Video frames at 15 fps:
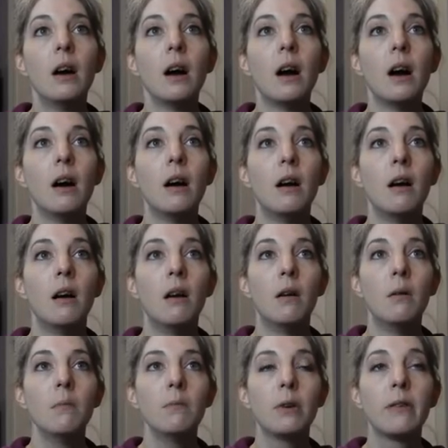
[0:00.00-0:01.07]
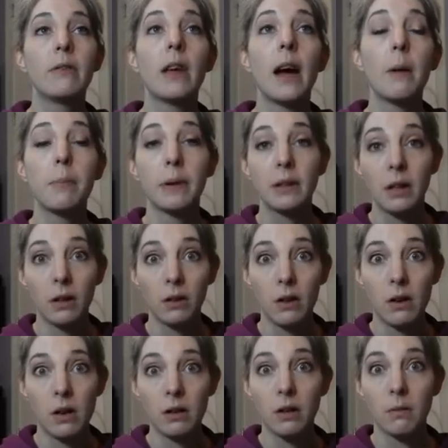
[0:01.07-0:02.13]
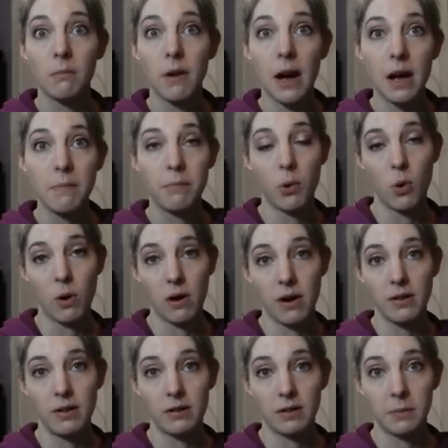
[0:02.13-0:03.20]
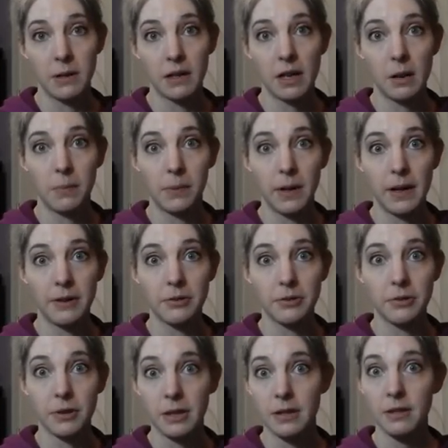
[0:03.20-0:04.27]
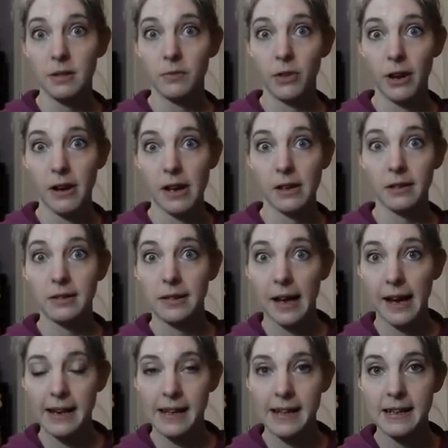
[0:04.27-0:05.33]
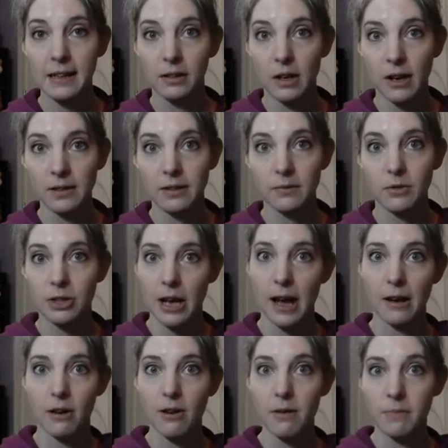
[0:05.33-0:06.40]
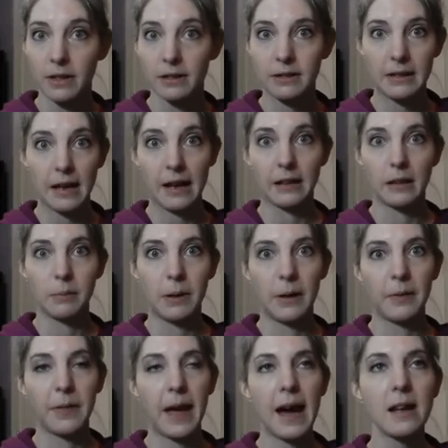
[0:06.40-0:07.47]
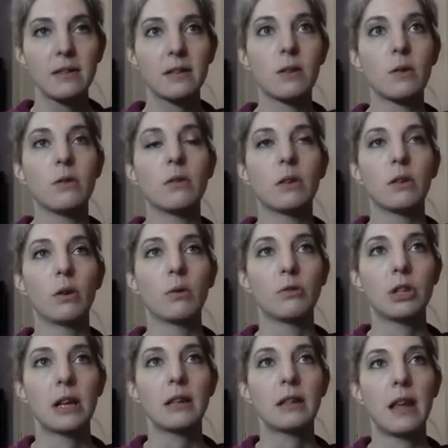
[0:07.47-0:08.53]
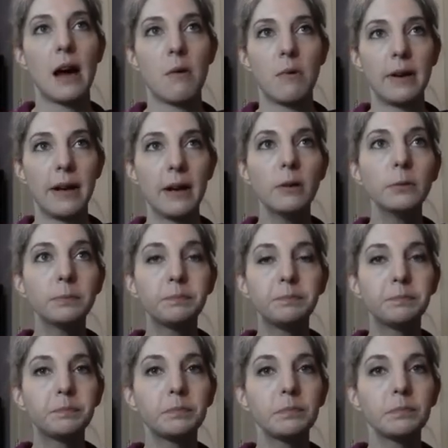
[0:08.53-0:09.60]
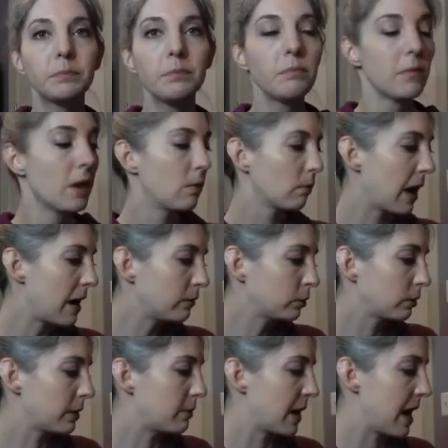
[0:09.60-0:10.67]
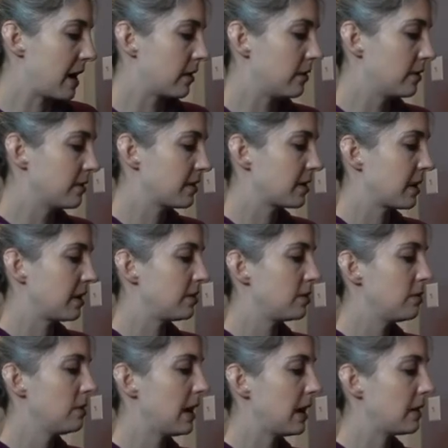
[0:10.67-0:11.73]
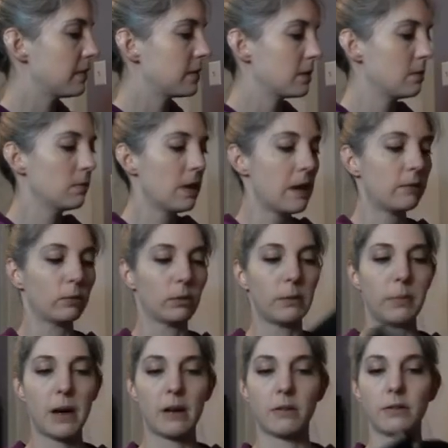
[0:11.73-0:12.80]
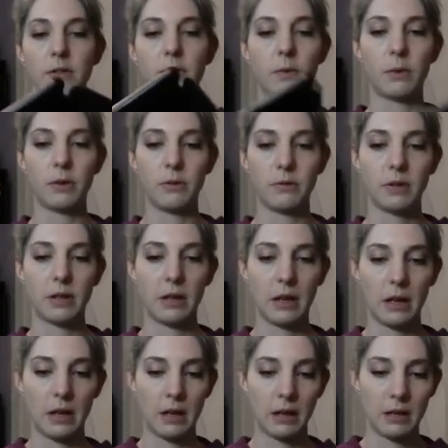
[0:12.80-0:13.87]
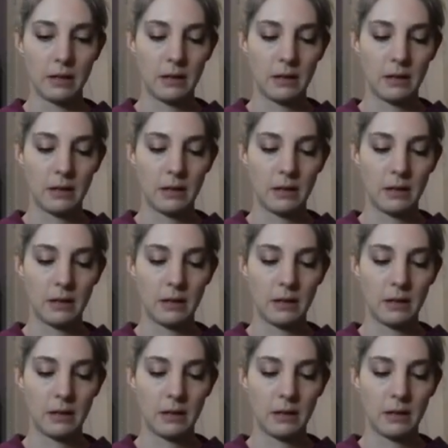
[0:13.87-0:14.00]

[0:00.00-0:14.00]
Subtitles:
We have the Epic Knit Along on my board. There's been a couple entries. Very exciting and lots of chatter. I'm excited about that, so you can go check that one out. Ravelry patterns. I do have some Ravelry patterns for you today.